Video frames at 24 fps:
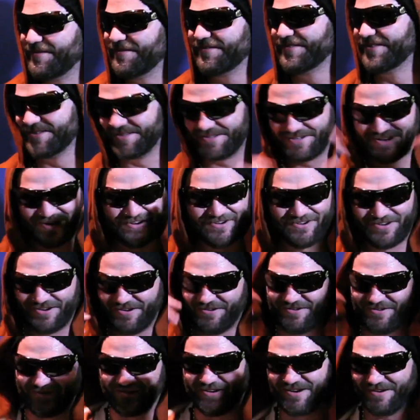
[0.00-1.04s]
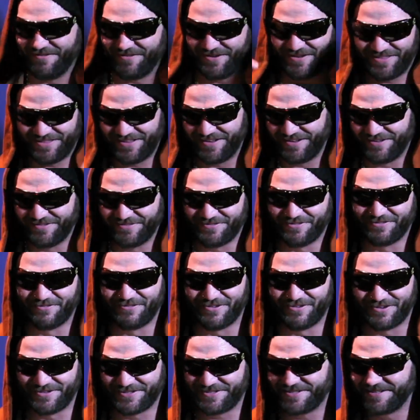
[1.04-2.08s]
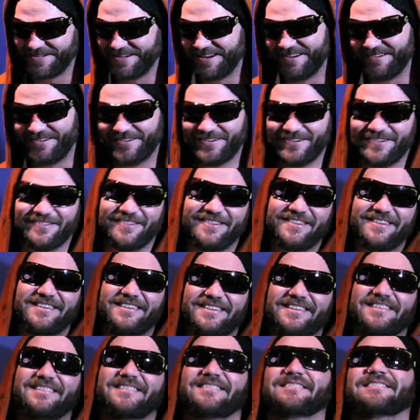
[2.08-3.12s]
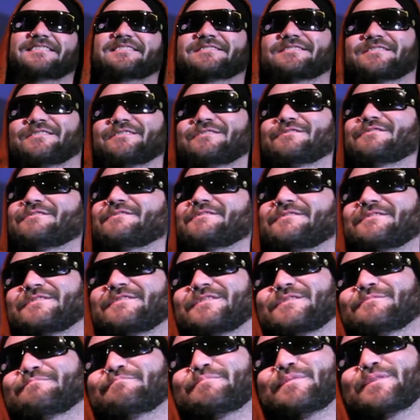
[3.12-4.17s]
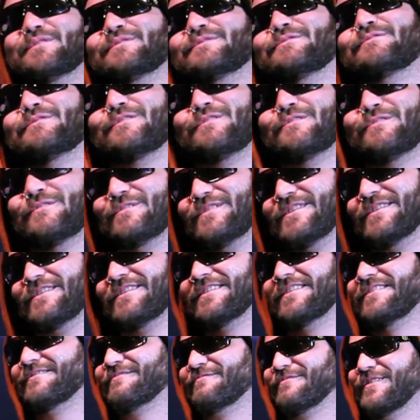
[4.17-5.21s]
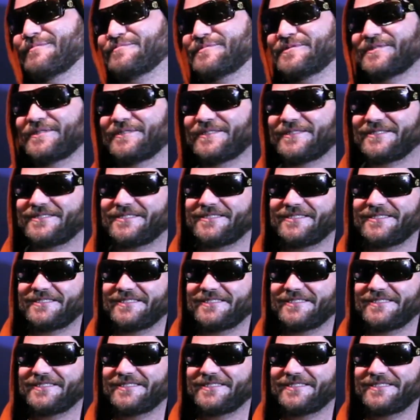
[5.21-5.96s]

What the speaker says: if, just going over everything of the worst scenario. So an umbilical hernia getting ruptured is the